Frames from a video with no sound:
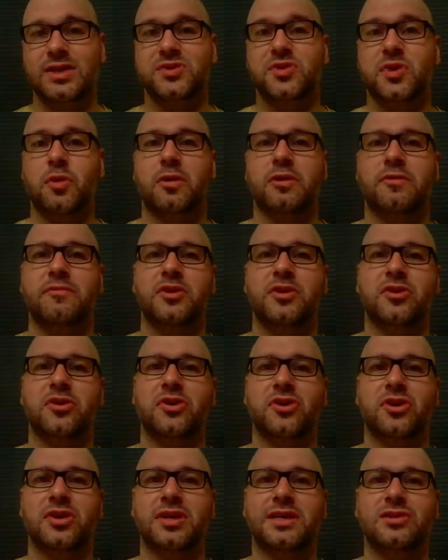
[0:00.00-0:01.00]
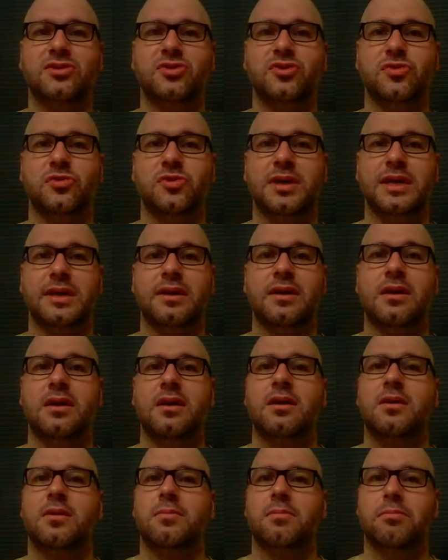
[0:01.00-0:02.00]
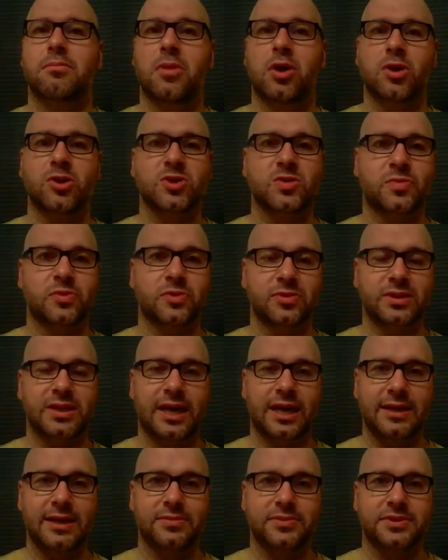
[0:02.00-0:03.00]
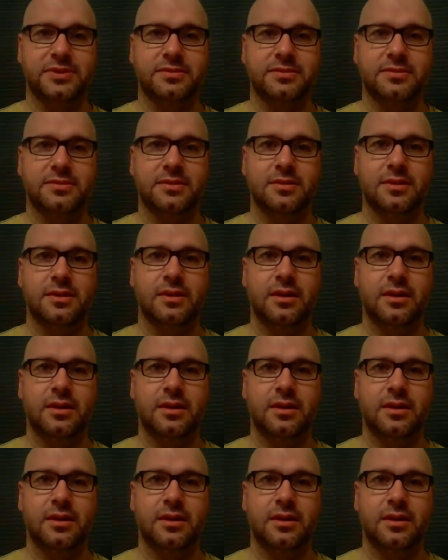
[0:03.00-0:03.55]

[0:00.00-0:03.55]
So if you're good at doing multiple types